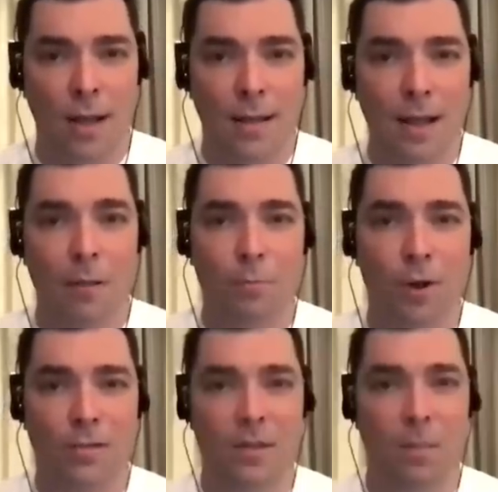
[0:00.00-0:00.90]
Yet
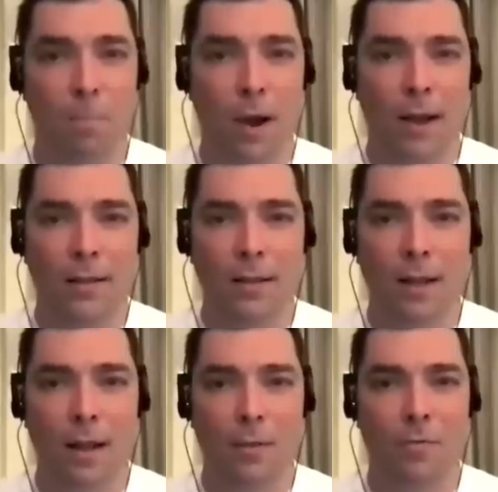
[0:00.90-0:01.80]
President Biden
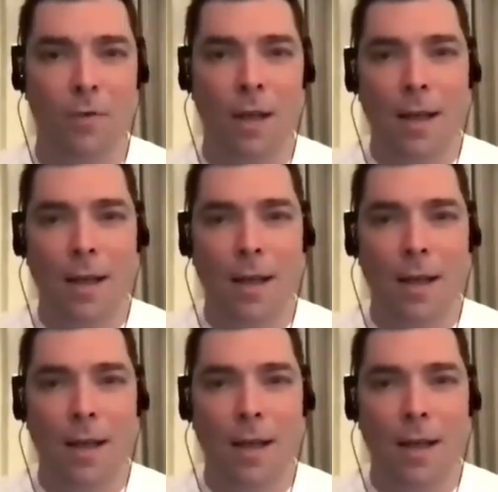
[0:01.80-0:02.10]
kind of